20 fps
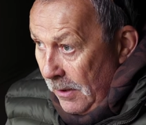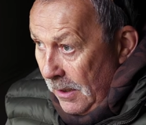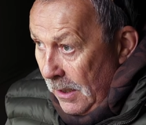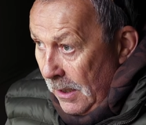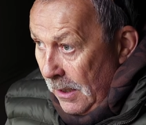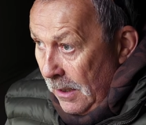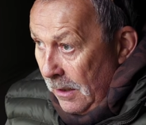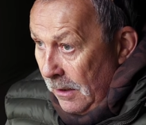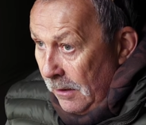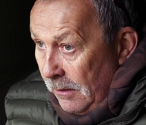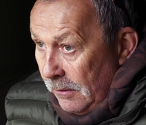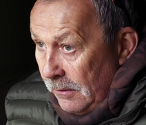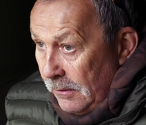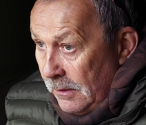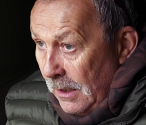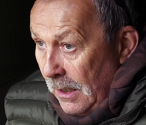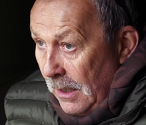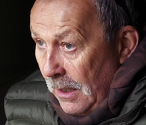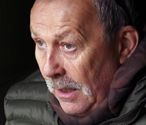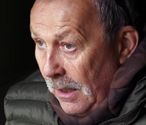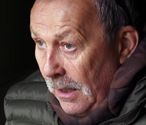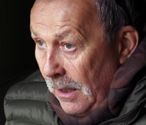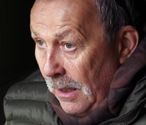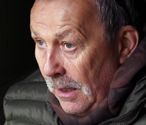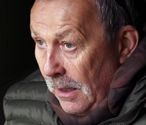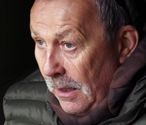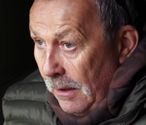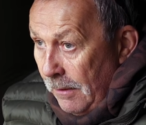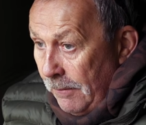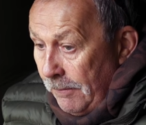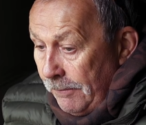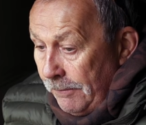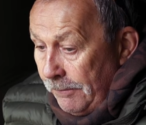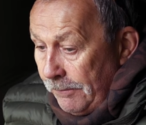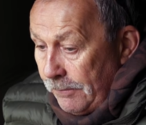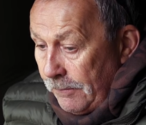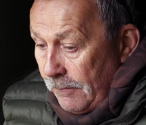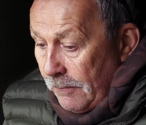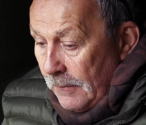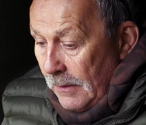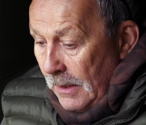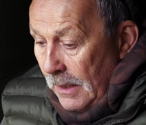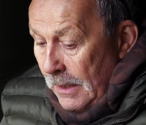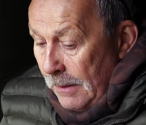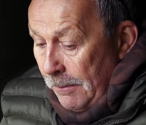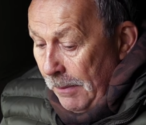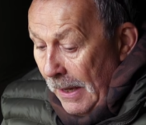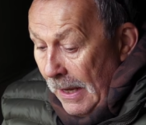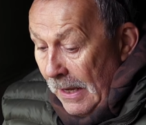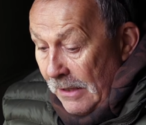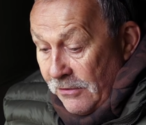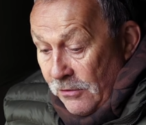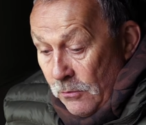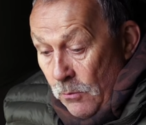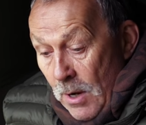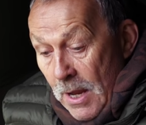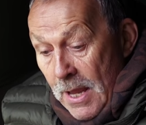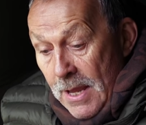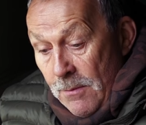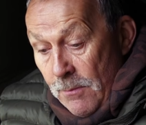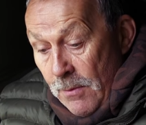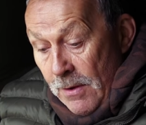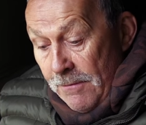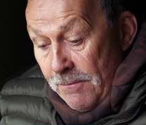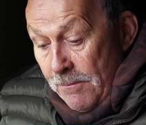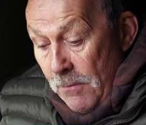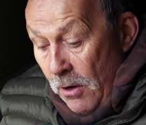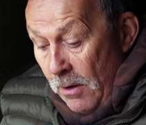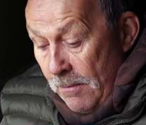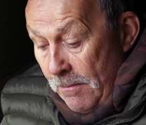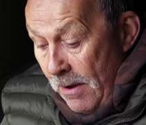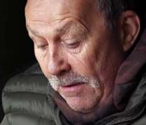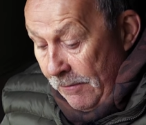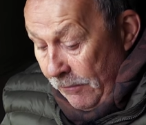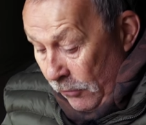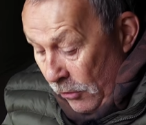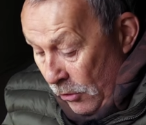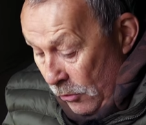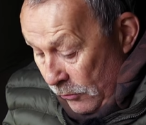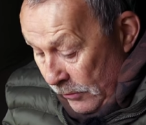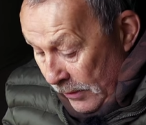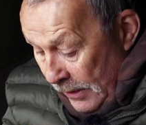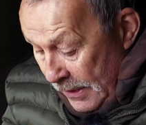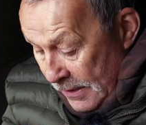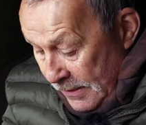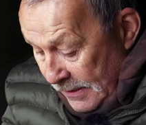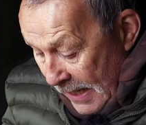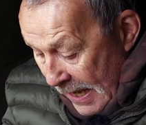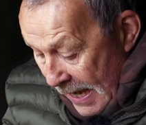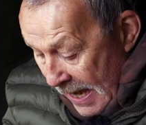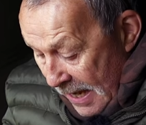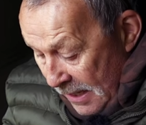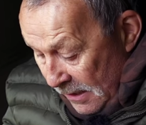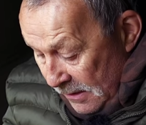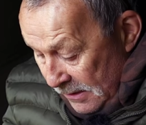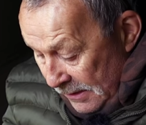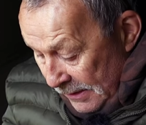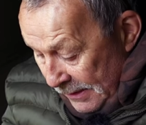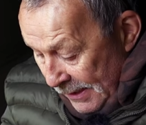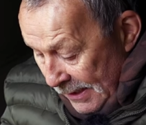and um, he passed away with my mother holding his hand.